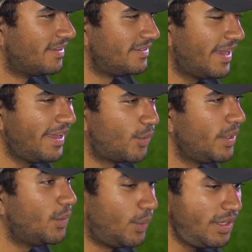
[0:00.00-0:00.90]
Yeah,
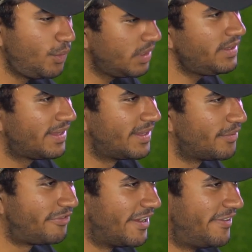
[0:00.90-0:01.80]
we'd get them a
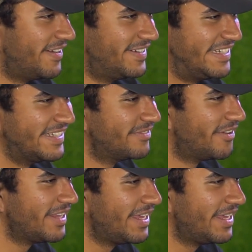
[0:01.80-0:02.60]
5-year deal, bro.